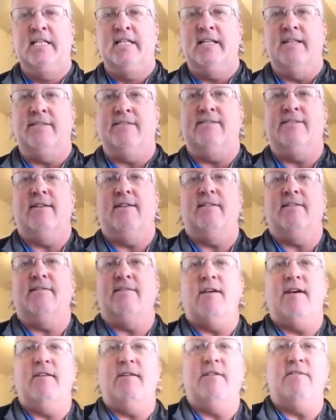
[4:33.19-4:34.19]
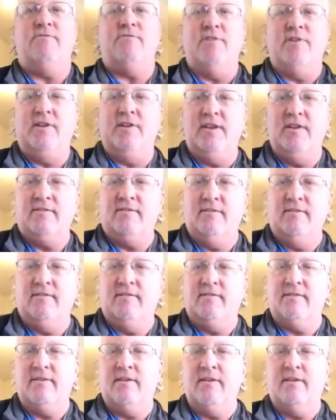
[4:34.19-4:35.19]
Let's set aside our
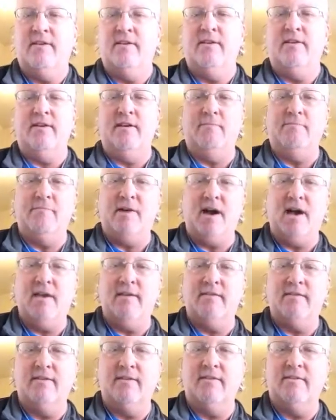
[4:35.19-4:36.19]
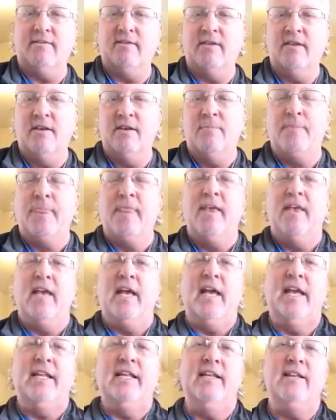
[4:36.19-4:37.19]
traditions and our biases,
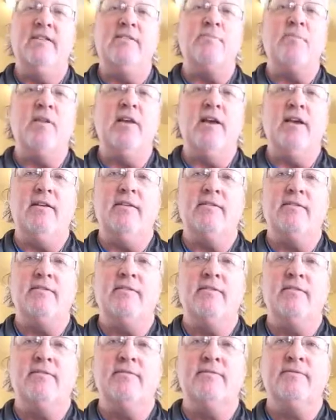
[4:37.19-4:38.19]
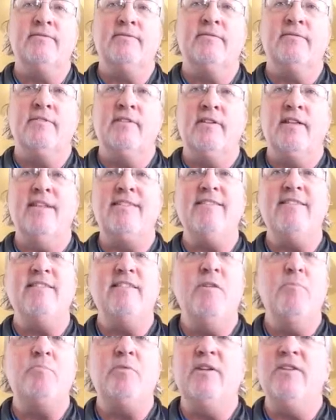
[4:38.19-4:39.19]
and in its place, let's
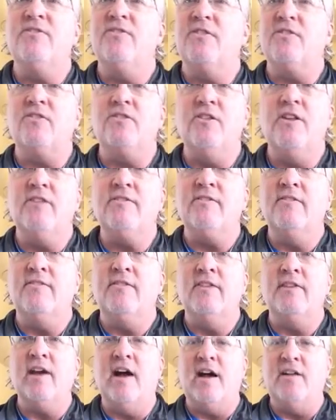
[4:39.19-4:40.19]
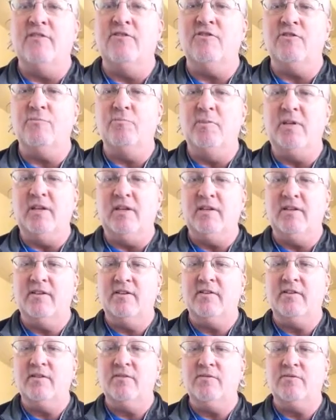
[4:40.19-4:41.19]
simply just listen to God speak
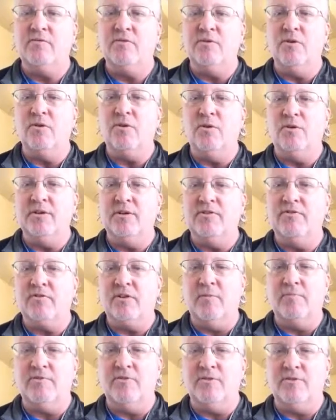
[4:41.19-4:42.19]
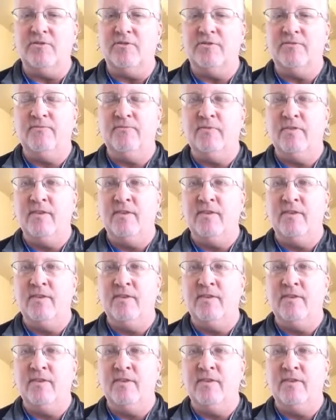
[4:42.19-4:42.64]
through the Holy Scriptures.